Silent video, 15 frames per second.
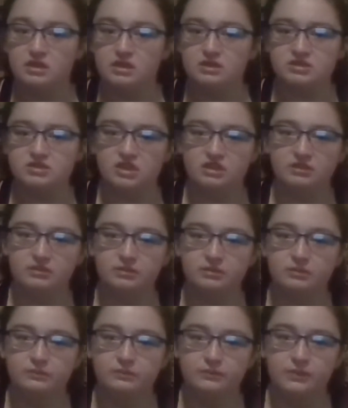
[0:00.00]

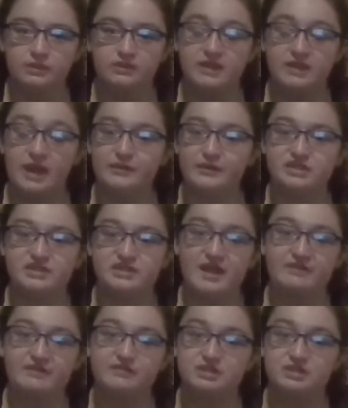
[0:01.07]
So now we just
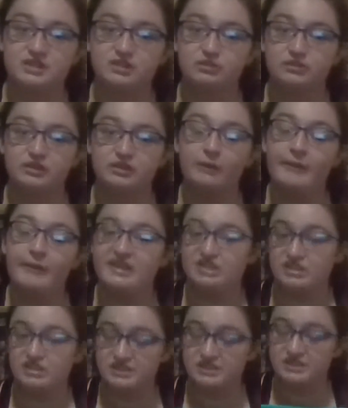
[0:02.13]
have this cute little
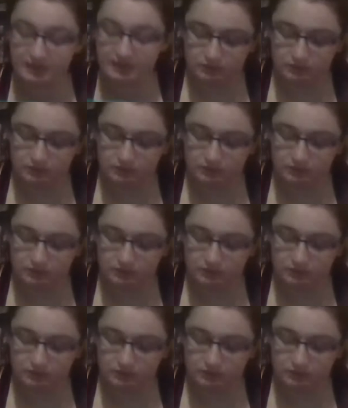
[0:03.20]
matching set.